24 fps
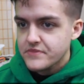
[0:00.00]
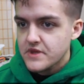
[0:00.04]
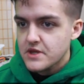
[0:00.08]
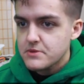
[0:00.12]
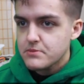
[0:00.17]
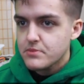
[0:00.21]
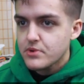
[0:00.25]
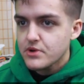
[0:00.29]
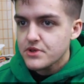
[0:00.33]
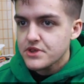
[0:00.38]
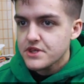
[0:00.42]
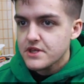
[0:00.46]

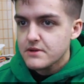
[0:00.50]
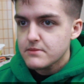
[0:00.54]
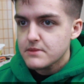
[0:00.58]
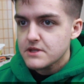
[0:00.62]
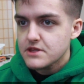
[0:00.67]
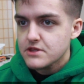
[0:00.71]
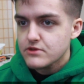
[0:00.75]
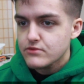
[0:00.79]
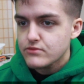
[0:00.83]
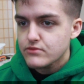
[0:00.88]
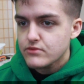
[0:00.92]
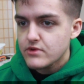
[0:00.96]
and put them
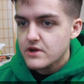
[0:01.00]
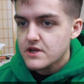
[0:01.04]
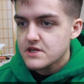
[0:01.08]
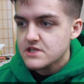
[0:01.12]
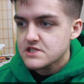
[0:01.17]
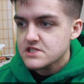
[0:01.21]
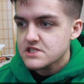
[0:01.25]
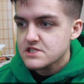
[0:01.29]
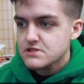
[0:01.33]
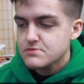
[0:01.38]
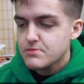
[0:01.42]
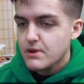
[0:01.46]
in the
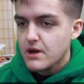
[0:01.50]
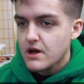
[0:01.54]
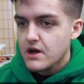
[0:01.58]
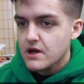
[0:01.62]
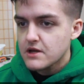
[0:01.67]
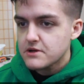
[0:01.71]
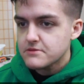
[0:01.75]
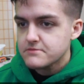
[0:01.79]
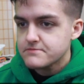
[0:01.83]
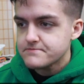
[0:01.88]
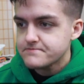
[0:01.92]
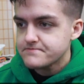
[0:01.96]
right
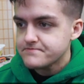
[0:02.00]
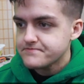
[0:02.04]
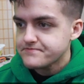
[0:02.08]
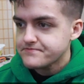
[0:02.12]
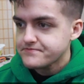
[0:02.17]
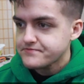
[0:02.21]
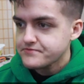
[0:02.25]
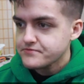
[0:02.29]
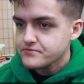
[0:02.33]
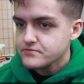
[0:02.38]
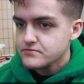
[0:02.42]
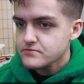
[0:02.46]
spot.
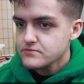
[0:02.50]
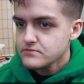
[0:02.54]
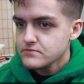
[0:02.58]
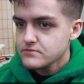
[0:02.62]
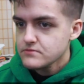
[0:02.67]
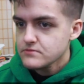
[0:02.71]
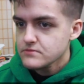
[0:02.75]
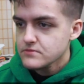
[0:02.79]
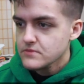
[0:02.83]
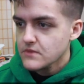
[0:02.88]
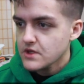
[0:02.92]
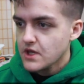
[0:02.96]

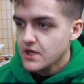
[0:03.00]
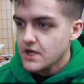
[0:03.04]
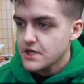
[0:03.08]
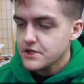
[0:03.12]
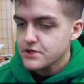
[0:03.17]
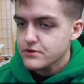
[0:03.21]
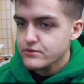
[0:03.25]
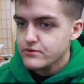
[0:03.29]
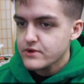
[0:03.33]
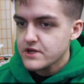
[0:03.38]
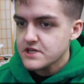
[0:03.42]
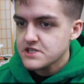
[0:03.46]

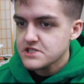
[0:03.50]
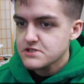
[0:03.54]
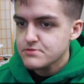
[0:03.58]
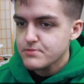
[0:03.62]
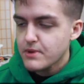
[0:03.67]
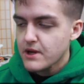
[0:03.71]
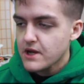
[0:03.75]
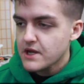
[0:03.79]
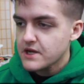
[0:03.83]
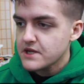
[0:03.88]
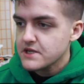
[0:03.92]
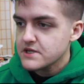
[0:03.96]
And the right
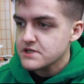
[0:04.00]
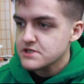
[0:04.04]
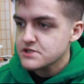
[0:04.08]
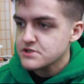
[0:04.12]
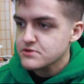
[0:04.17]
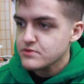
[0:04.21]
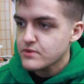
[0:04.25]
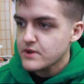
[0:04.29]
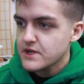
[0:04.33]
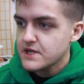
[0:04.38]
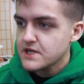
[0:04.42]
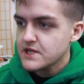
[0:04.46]
spot
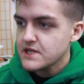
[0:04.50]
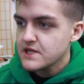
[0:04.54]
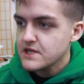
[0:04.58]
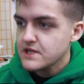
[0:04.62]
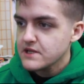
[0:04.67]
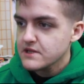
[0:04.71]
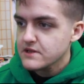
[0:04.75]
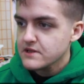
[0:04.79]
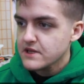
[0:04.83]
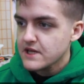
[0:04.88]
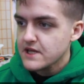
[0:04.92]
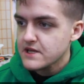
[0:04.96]
is when
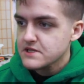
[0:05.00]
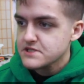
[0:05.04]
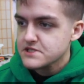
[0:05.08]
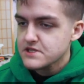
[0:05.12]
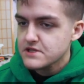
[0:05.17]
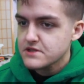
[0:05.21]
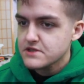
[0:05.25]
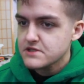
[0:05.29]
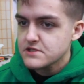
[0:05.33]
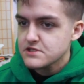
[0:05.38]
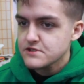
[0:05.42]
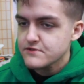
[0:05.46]
he lands
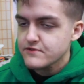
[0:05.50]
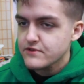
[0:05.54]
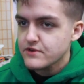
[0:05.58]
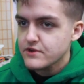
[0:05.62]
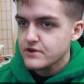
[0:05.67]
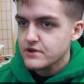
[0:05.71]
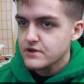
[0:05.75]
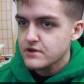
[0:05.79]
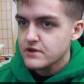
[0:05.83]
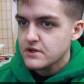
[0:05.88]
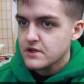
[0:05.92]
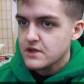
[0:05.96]
on this
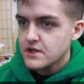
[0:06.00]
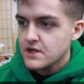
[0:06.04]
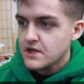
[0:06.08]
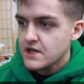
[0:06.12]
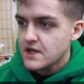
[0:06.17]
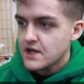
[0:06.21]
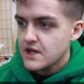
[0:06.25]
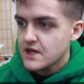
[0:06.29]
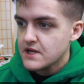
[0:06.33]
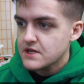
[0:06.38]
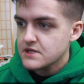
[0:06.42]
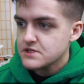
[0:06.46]
foot
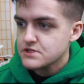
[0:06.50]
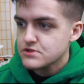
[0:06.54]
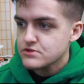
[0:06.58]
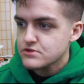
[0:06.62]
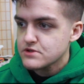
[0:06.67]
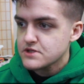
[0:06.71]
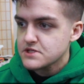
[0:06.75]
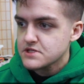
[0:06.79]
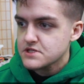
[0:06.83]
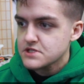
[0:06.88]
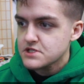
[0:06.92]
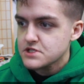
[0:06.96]
and is
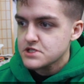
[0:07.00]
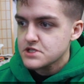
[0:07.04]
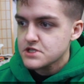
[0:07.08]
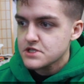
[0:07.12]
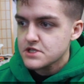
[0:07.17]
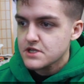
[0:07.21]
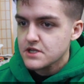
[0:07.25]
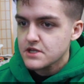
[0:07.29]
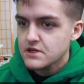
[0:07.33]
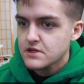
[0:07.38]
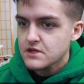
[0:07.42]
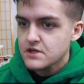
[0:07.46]

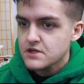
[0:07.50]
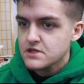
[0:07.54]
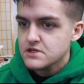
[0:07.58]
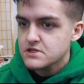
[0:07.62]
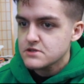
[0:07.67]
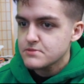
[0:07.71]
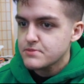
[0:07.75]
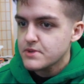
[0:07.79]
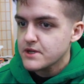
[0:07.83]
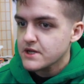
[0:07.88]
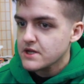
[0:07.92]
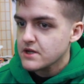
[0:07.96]
transitioning
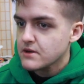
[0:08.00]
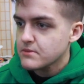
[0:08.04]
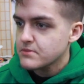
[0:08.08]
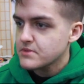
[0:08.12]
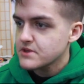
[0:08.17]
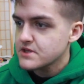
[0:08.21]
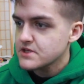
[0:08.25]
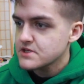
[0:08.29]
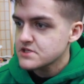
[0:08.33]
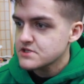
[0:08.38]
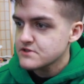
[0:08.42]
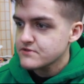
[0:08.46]
to pick up
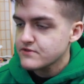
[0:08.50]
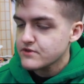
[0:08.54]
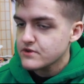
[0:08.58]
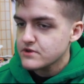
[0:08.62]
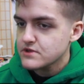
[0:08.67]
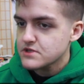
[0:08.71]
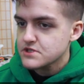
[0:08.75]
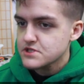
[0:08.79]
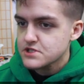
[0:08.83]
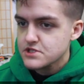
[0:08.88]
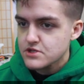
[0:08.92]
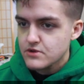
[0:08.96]
this
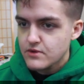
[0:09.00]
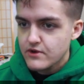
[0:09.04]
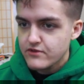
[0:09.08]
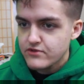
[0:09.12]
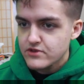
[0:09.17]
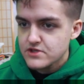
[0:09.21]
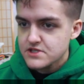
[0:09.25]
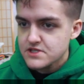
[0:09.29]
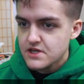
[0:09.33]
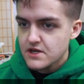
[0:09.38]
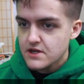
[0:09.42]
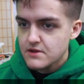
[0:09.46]
foot. So
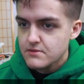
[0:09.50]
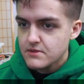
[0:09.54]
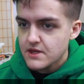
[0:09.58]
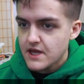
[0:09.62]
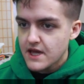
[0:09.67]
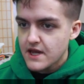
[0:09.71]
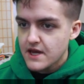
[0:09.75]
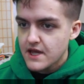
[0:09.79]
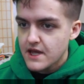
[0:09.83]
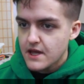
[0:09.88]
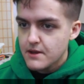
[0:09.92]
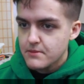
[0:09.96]
every time
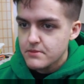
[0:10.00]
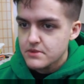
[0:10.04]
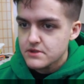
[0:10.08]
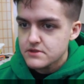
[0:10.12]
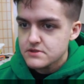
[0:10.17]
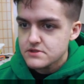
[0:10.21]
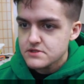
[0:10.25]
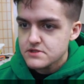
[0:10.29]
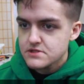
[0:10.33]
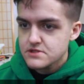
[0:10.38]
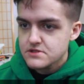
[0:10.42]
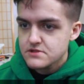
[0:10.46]
that
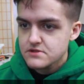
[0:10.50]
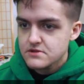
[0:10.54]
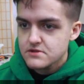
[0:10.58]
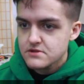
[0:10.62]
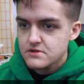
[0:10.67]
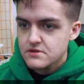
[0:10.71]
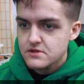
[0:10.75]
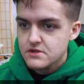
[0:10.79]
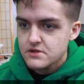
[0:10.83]
happens,